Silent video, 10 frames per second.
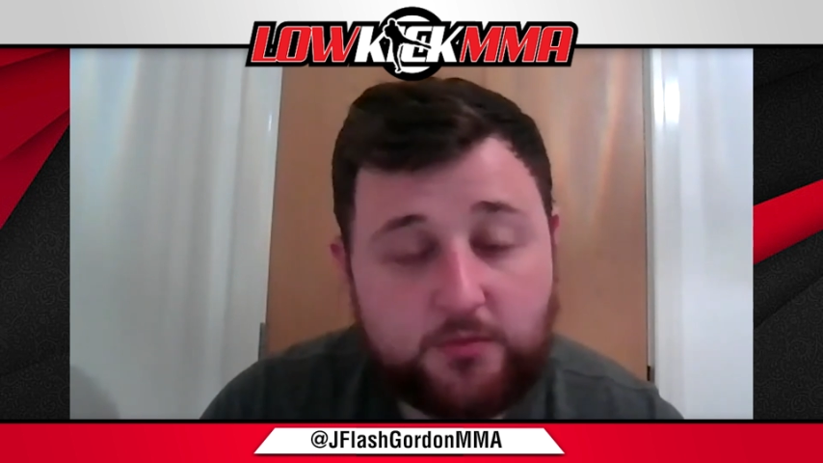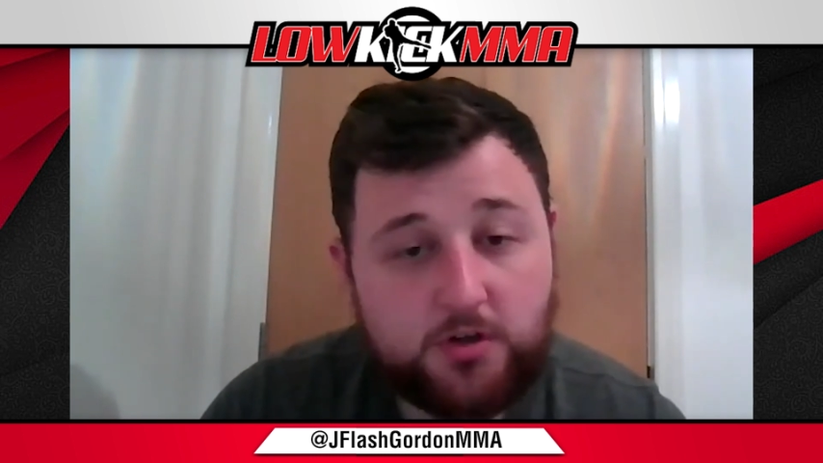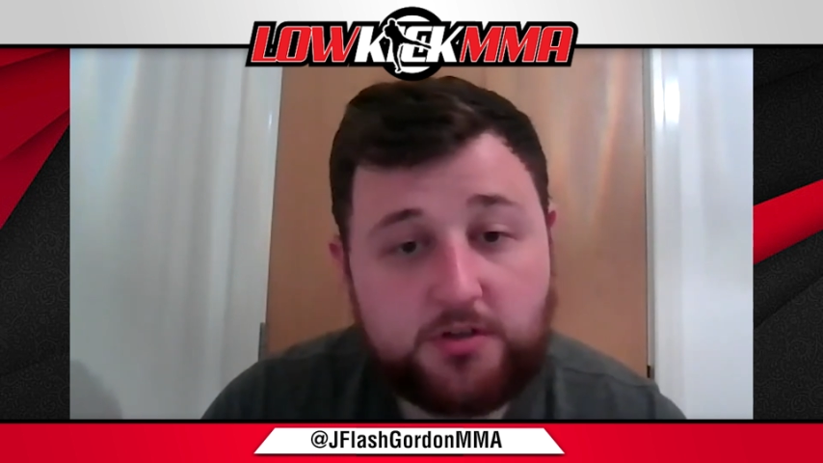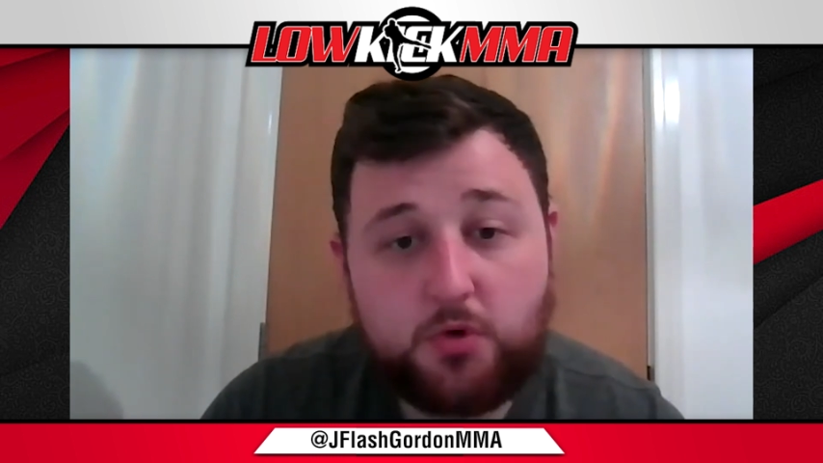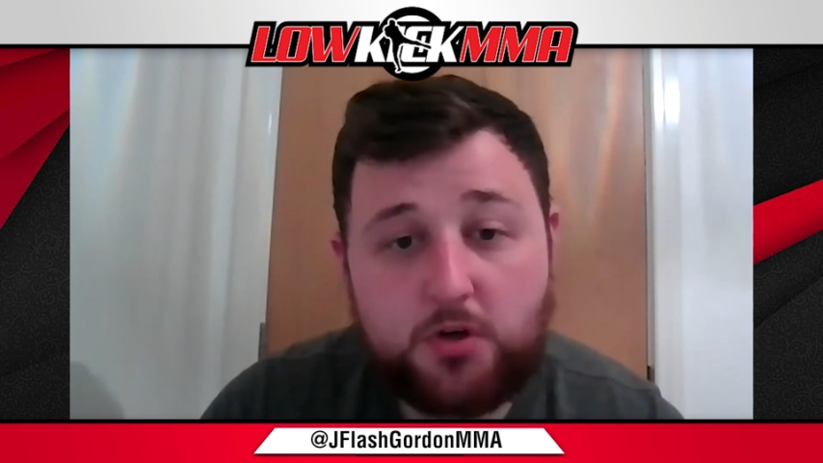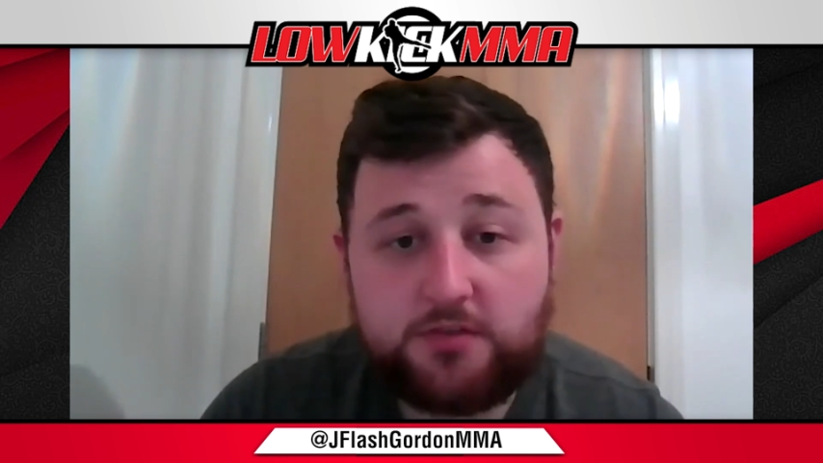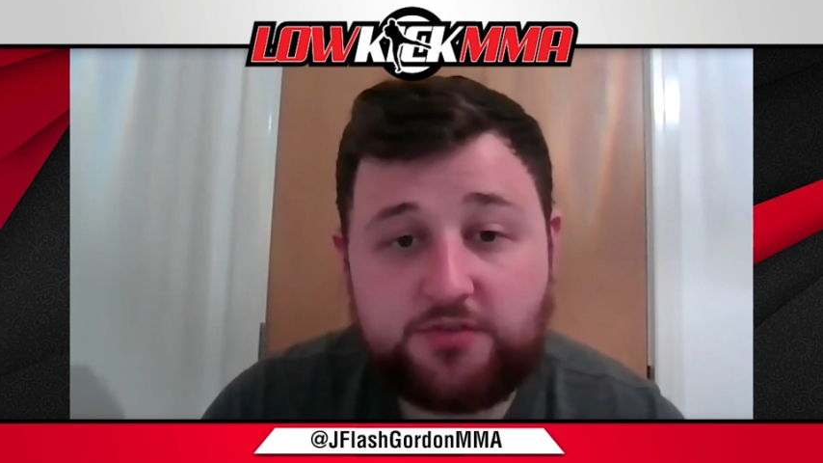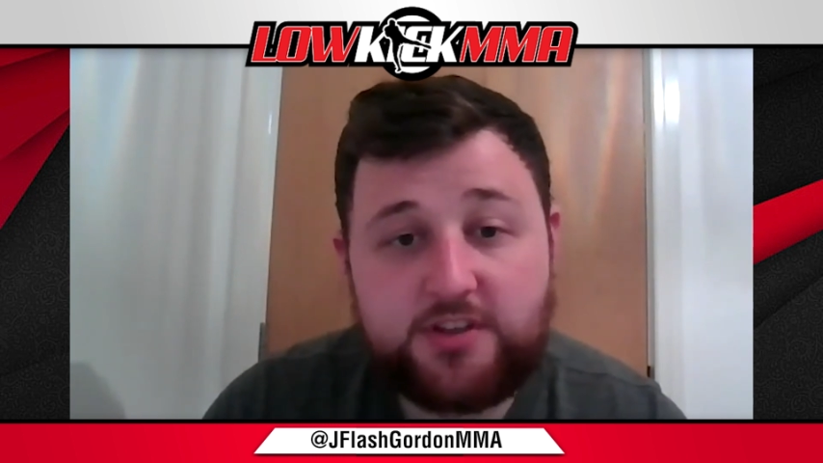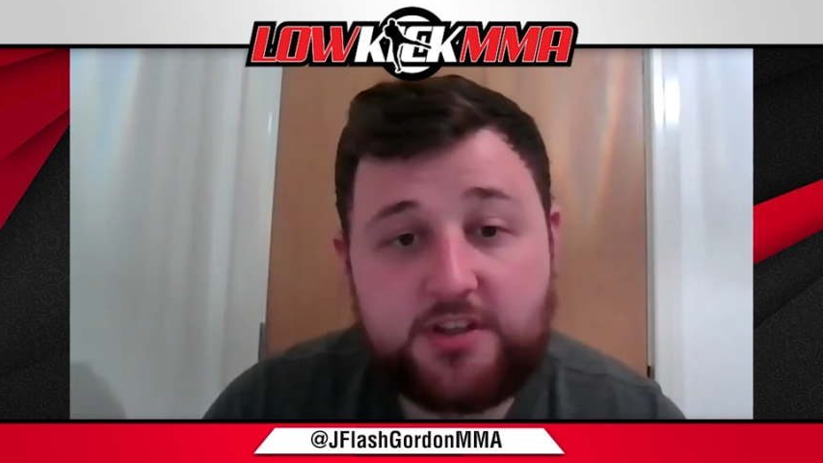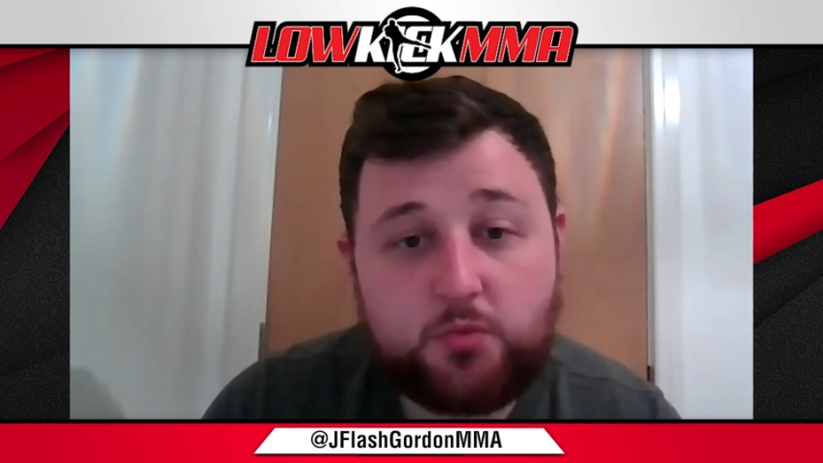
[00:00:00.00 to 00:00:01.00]
What you've
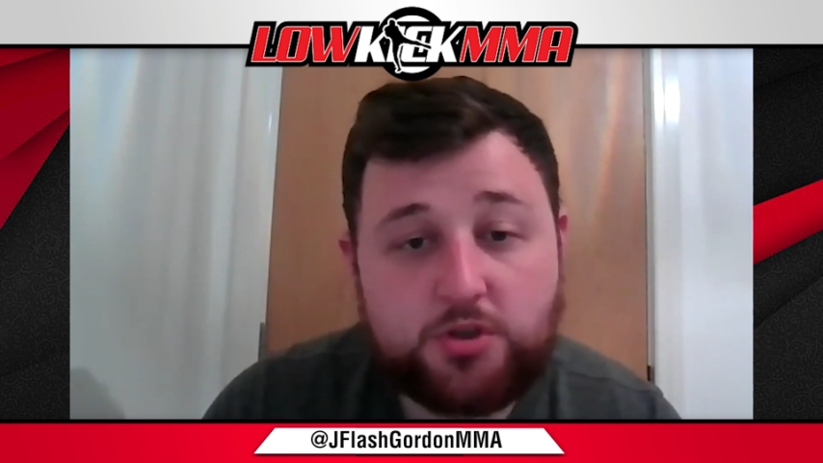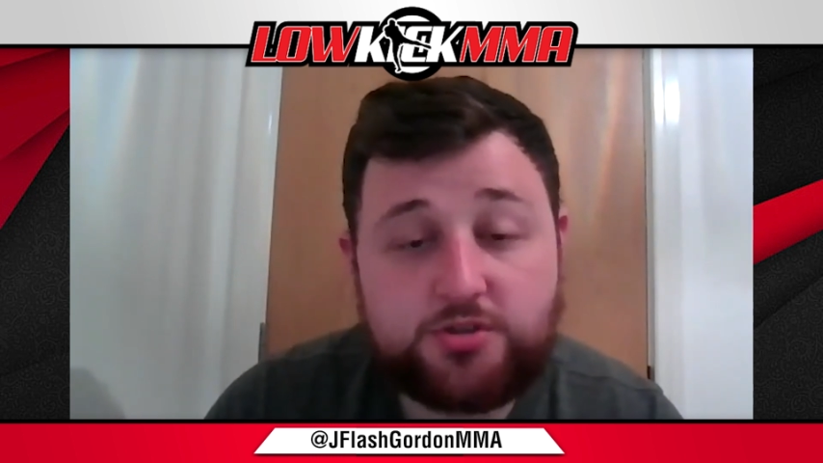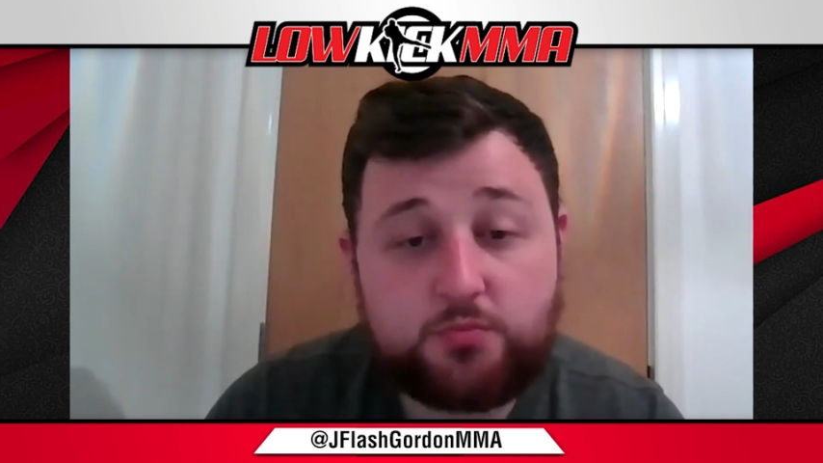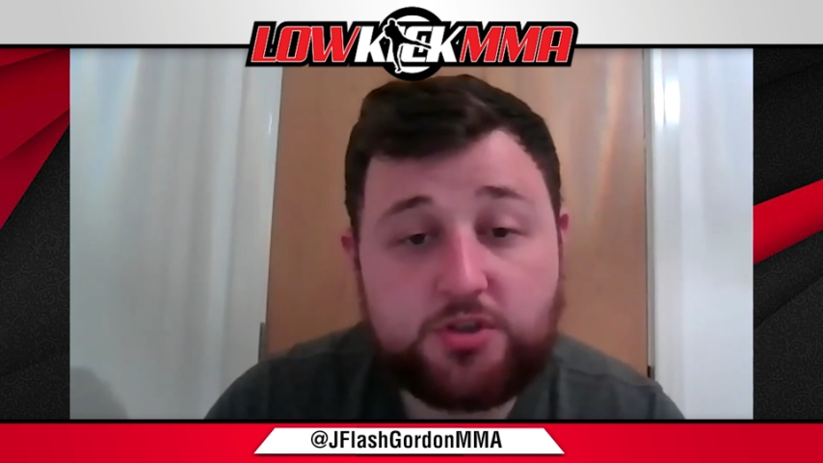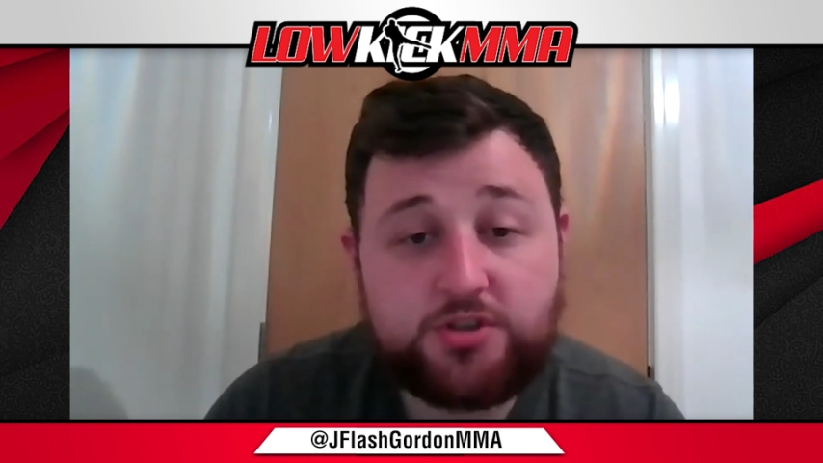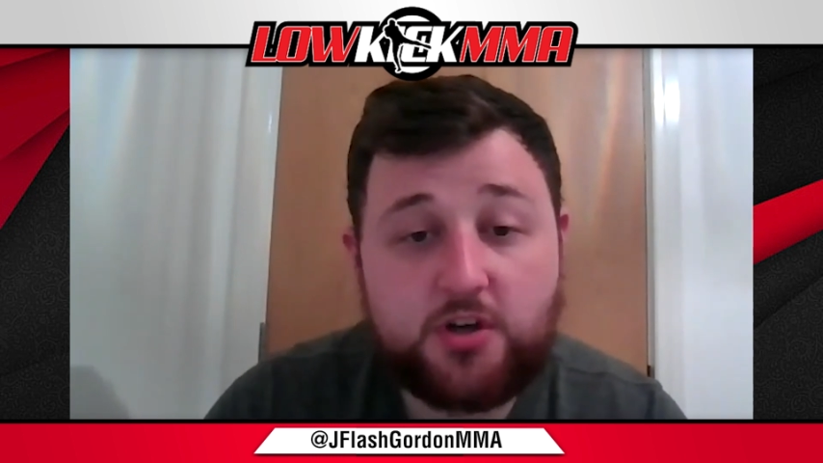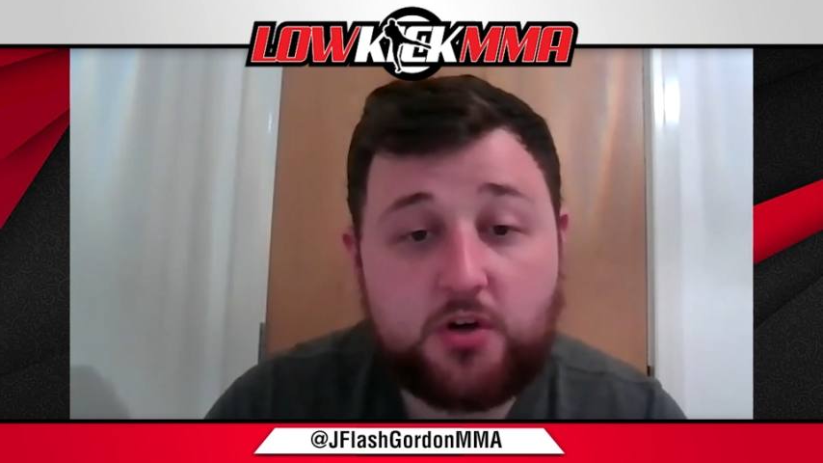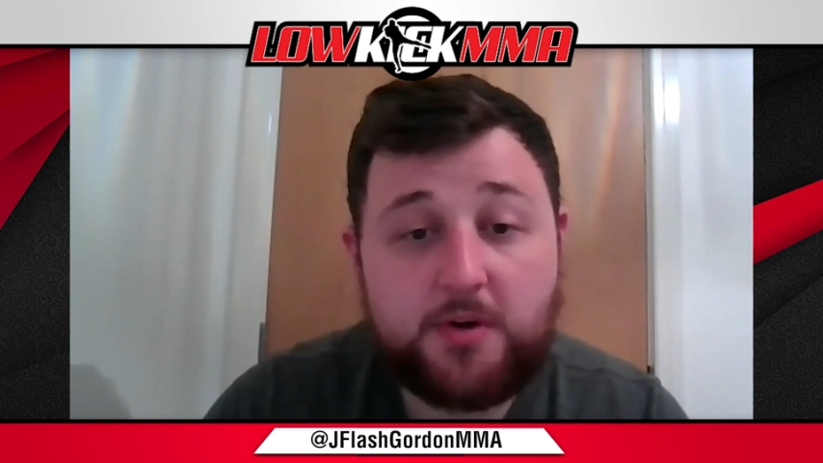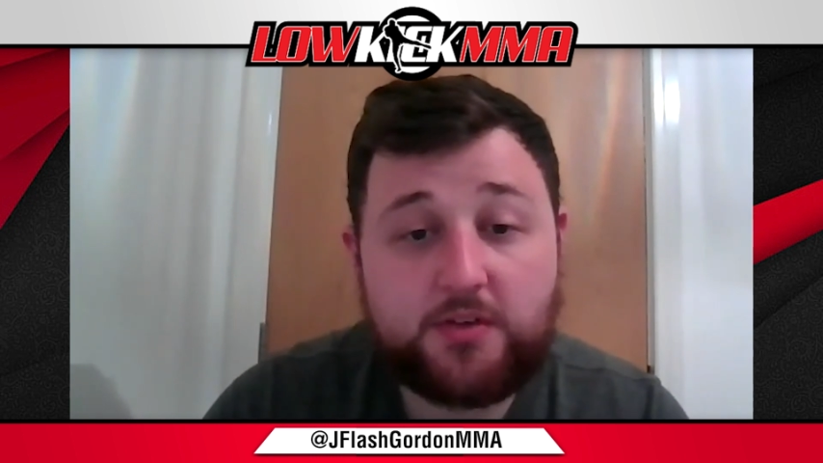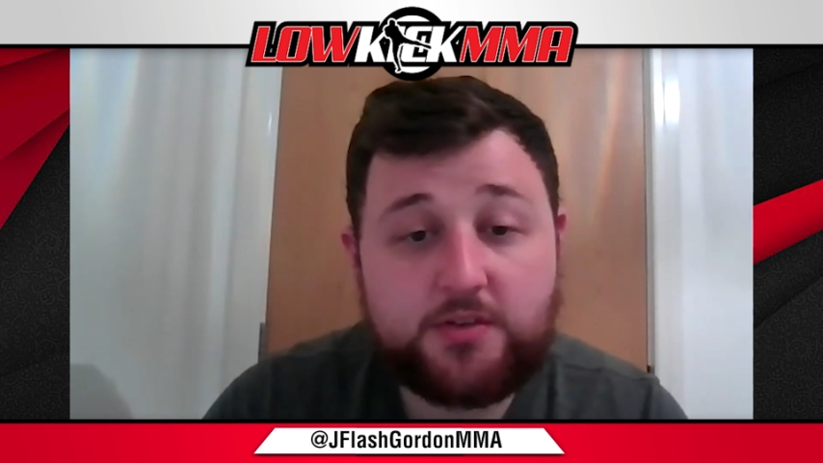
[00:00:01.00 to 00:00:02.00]
seen, what you know
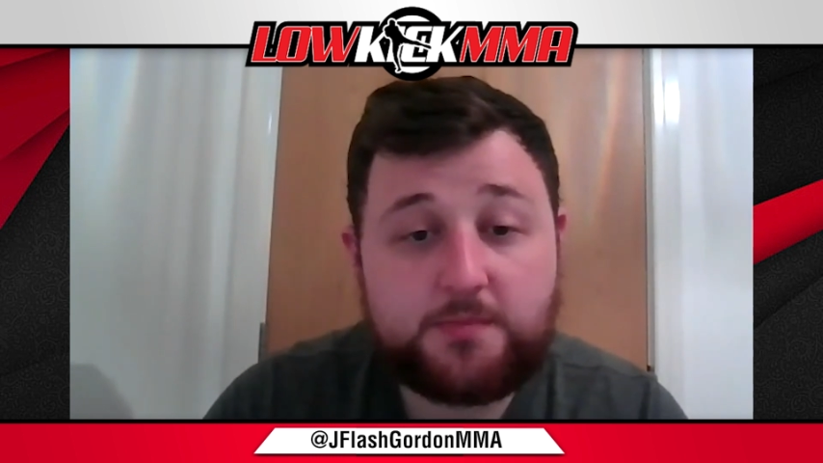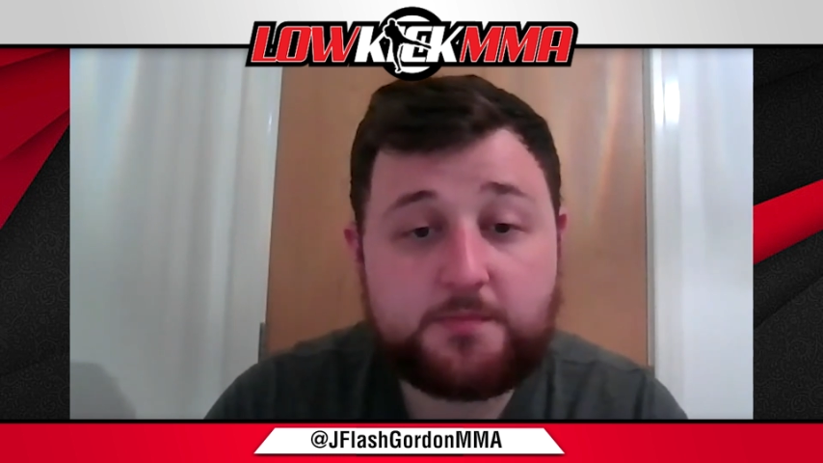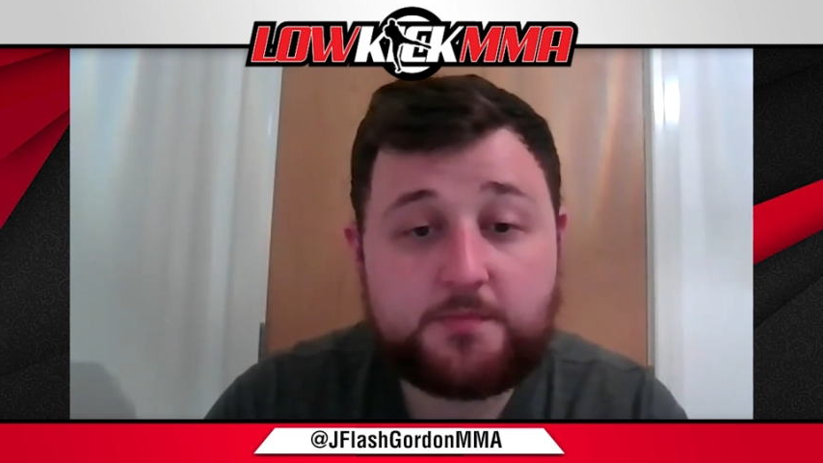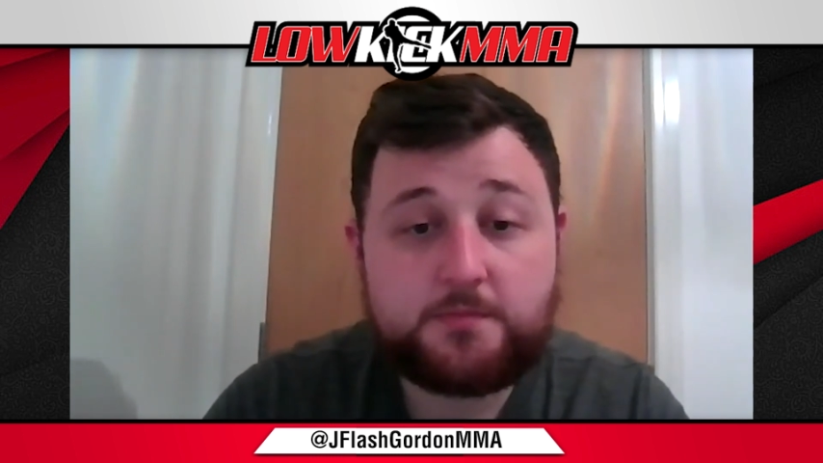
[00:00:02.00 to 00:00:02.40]
about him.